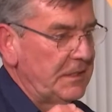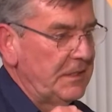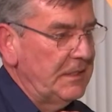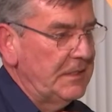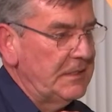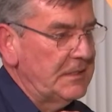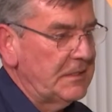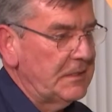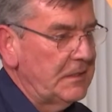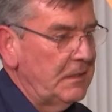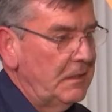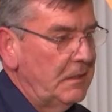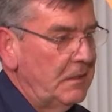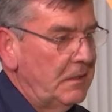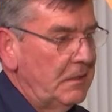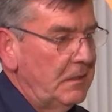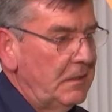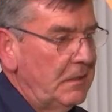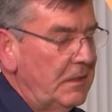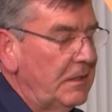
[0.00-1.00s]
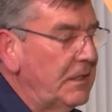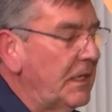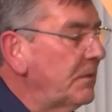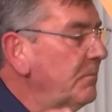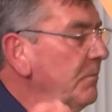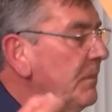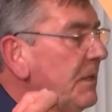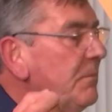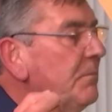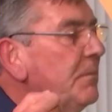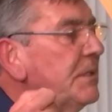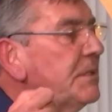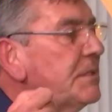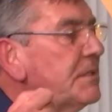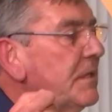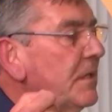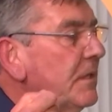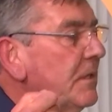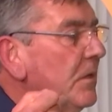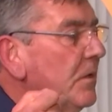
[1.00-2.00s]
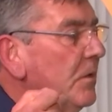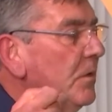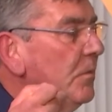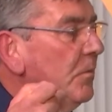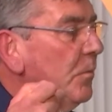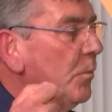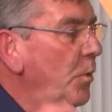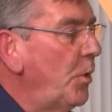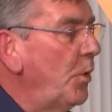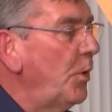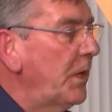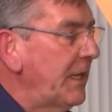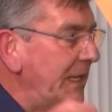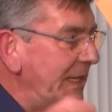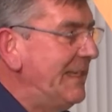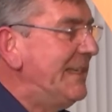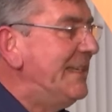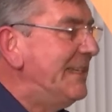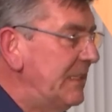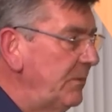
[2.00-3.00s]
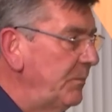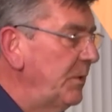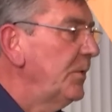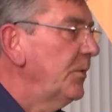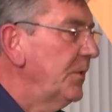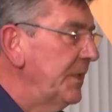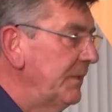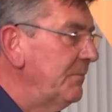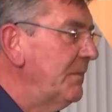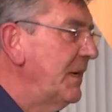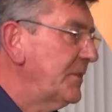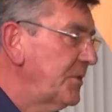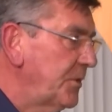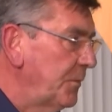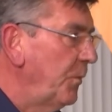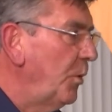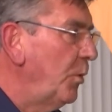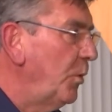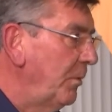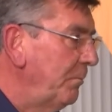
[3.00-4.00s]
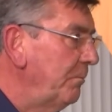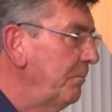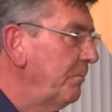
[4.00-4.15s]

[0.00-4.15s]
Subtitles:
is that members work in the building much more.